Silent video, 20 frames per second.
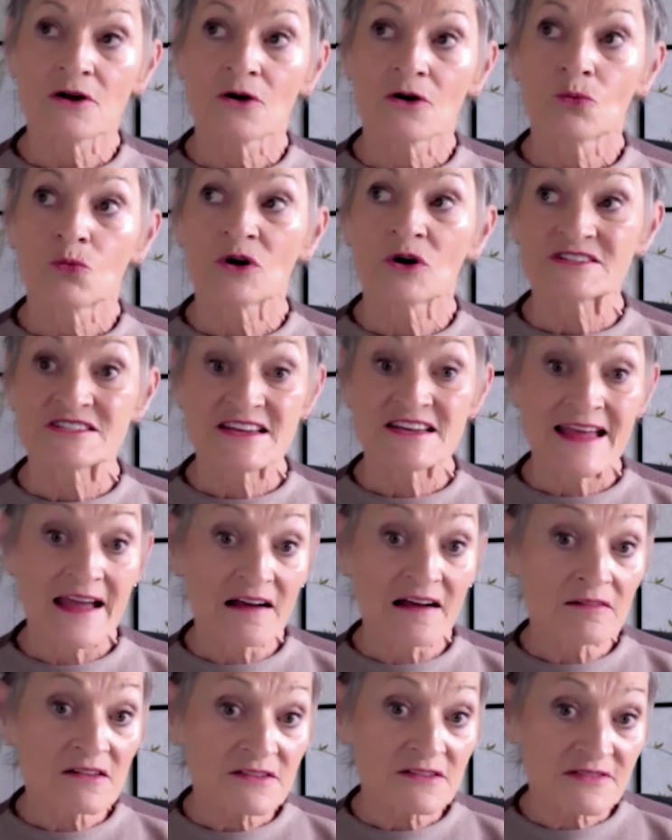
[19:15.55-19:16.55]
what
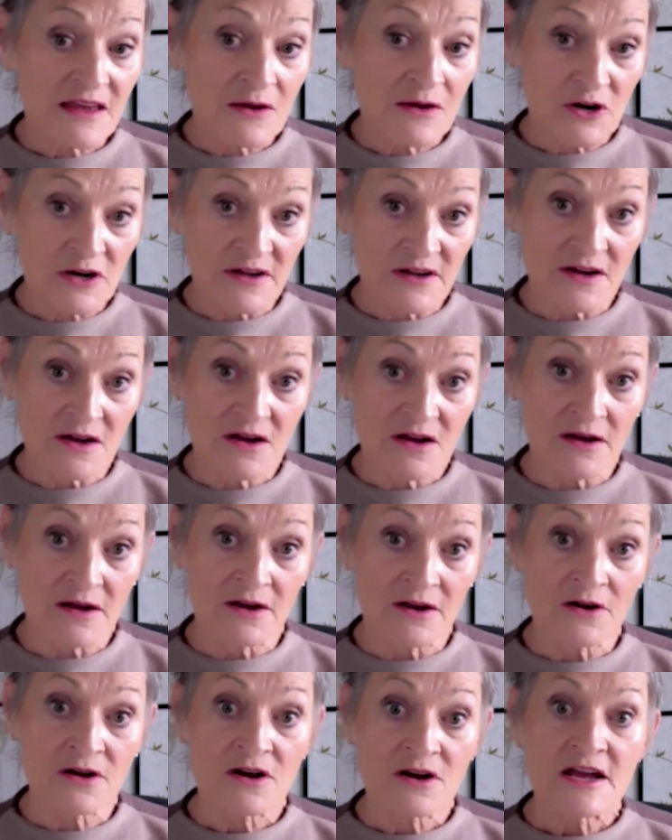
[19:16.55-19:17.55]
talent they were going to
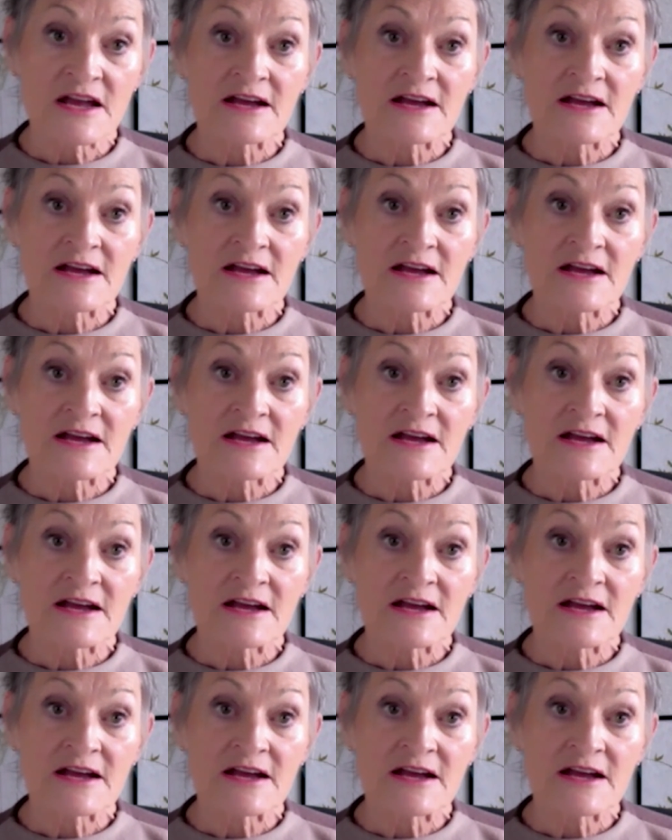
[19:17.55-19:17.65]
hire.